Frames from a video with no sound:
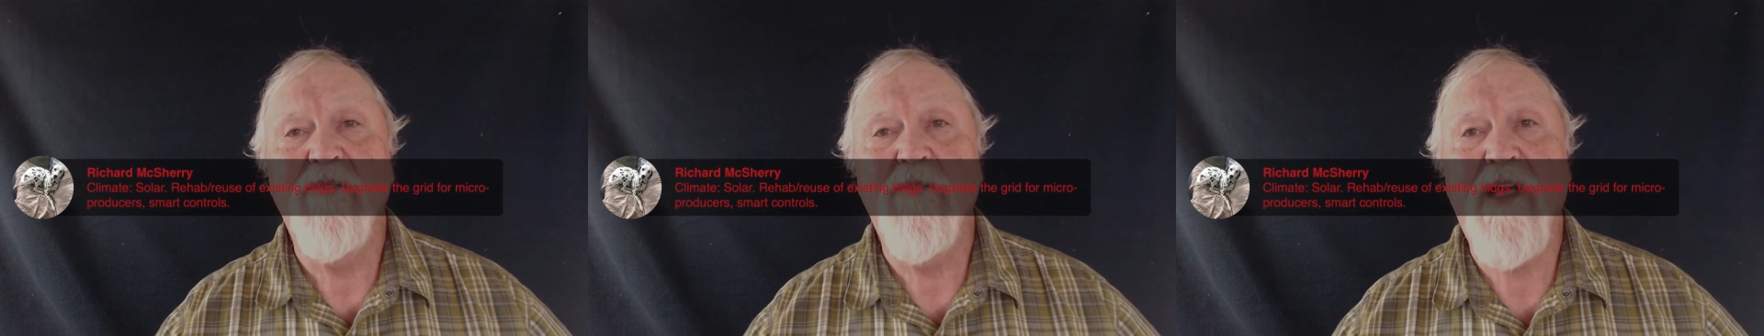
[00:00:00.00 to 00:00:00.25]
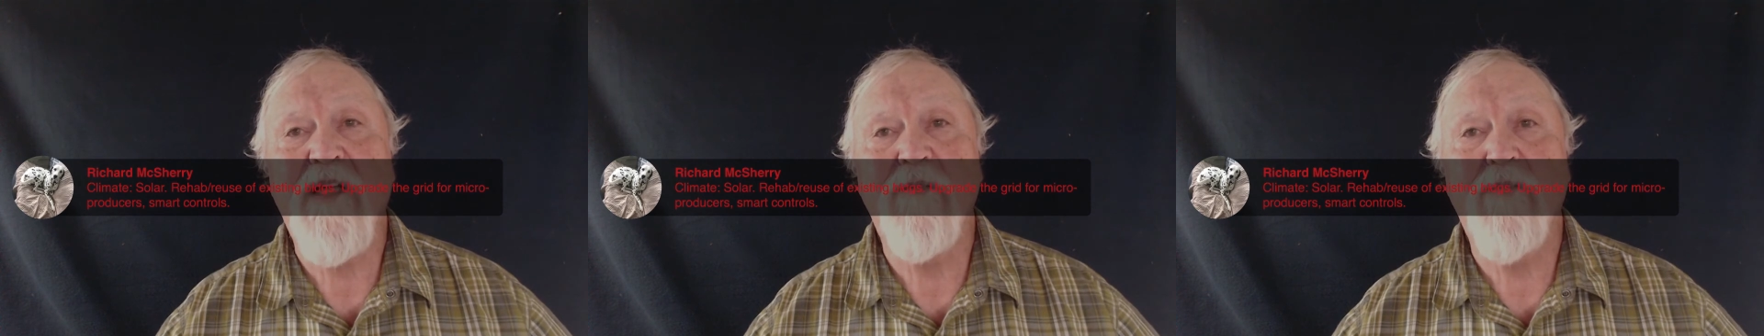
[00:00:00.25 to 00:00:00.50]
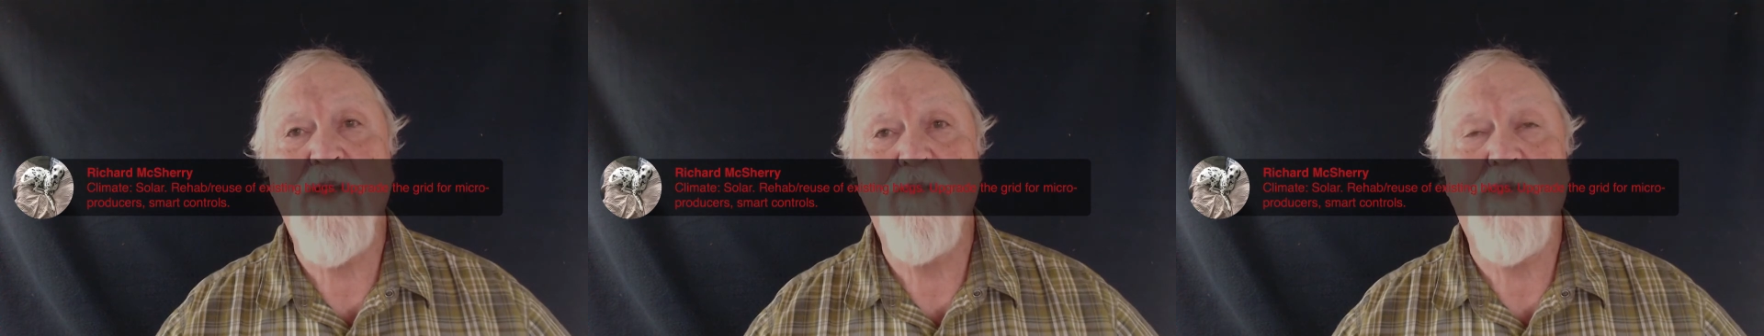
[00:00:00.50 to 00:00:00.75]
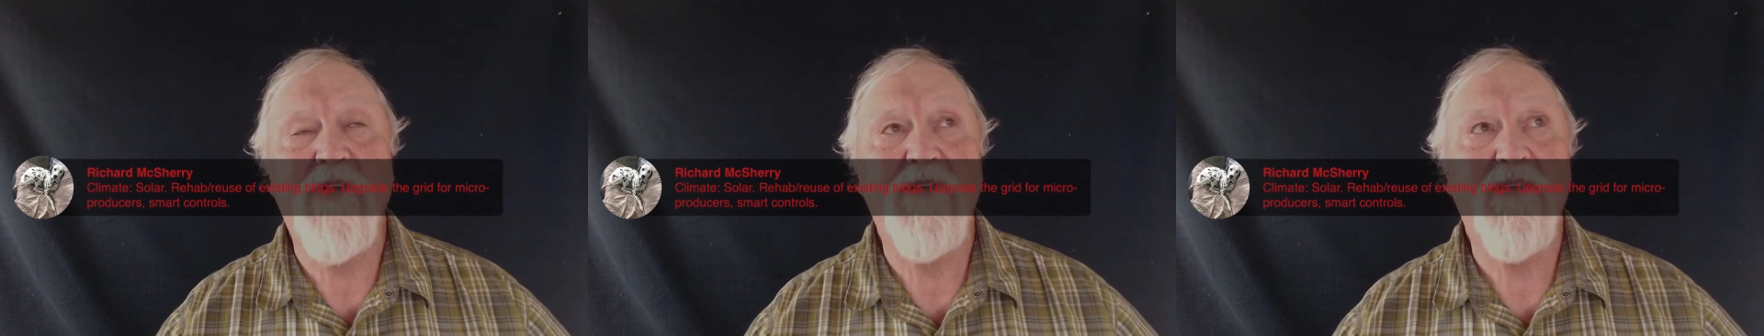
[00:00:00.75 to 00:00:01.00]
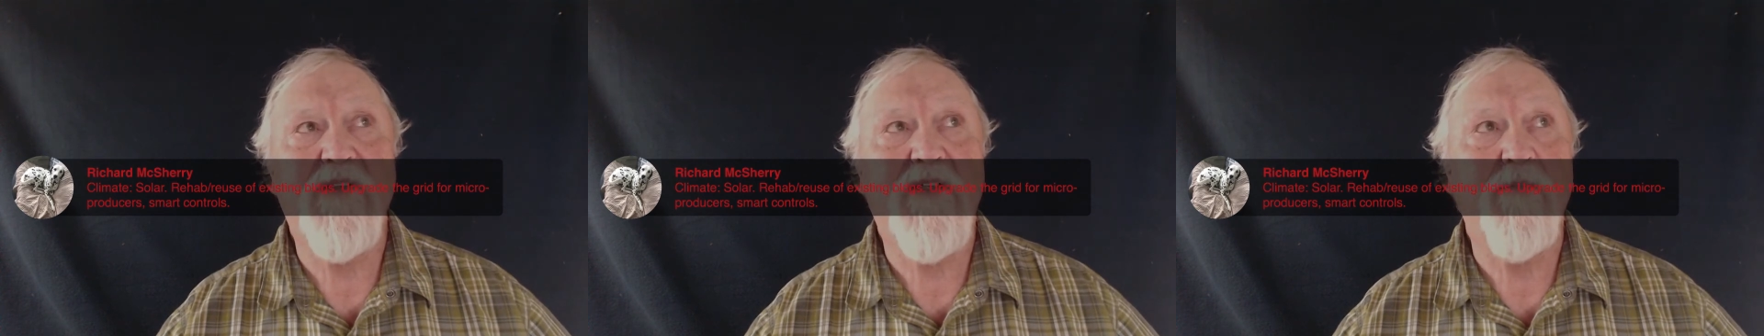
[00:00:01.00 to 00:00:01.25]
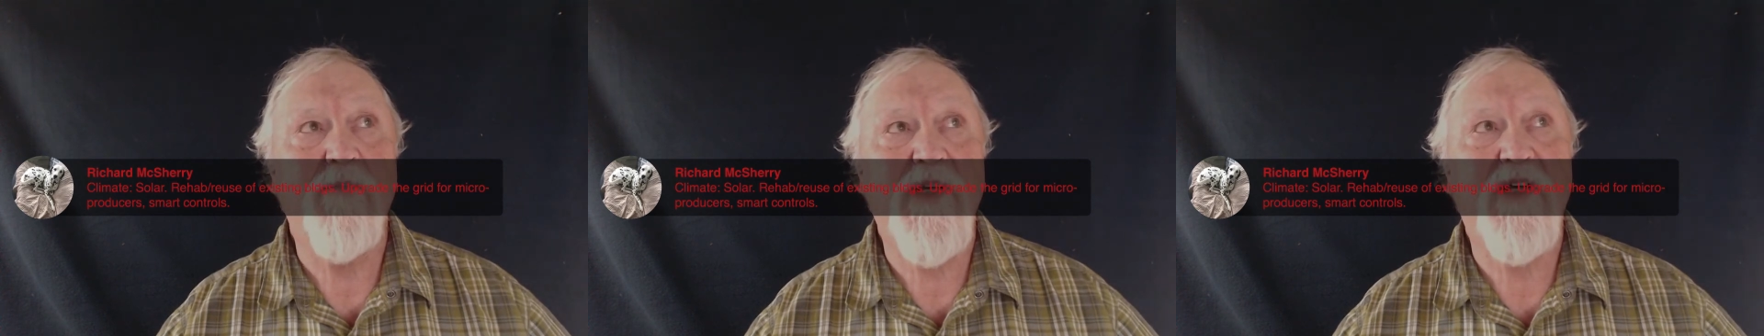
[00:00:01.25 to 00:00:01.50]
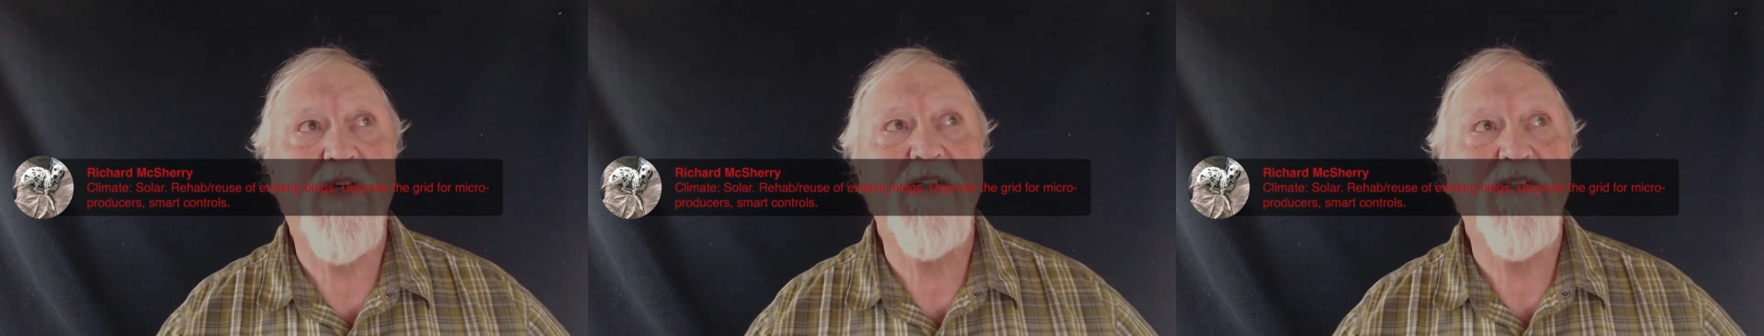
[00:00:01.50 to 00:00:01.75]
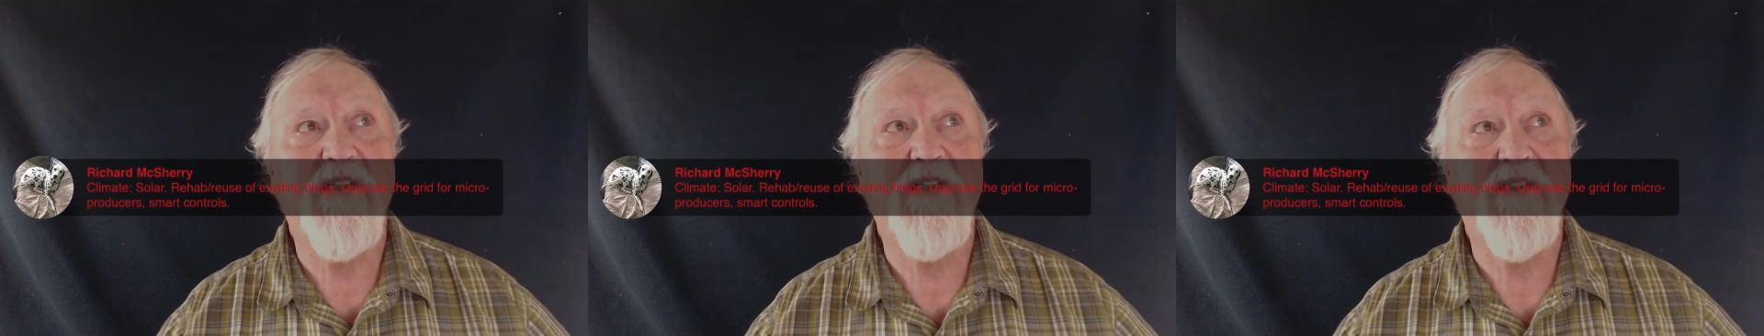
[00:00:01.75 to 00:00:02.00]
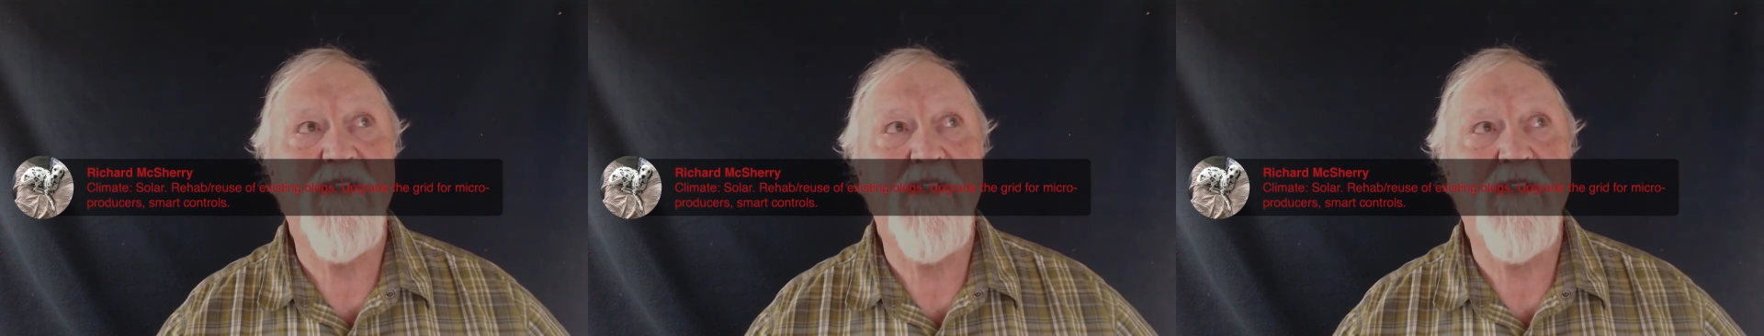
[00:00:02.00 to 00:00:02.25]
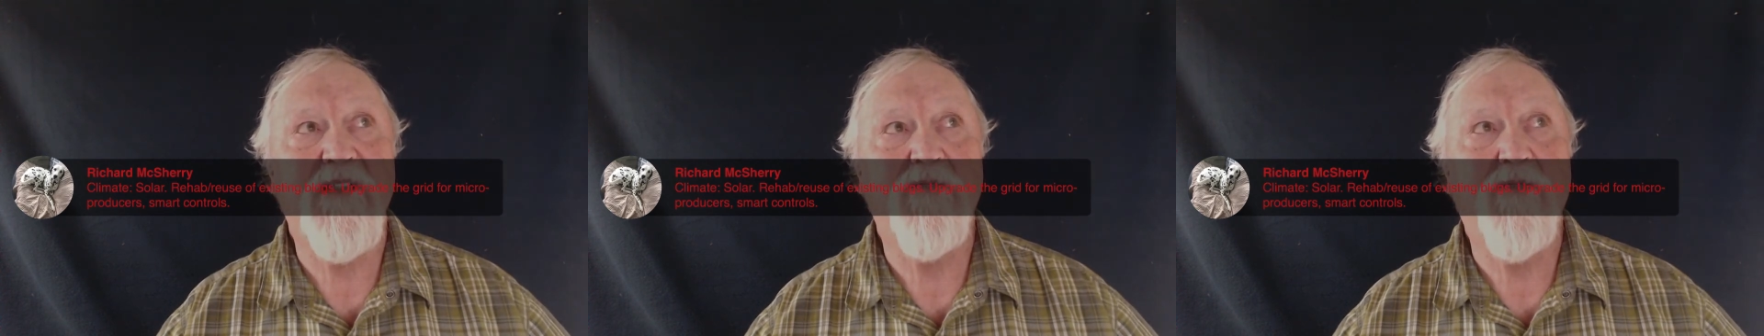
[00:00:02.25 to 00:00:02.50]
Many people compare it to the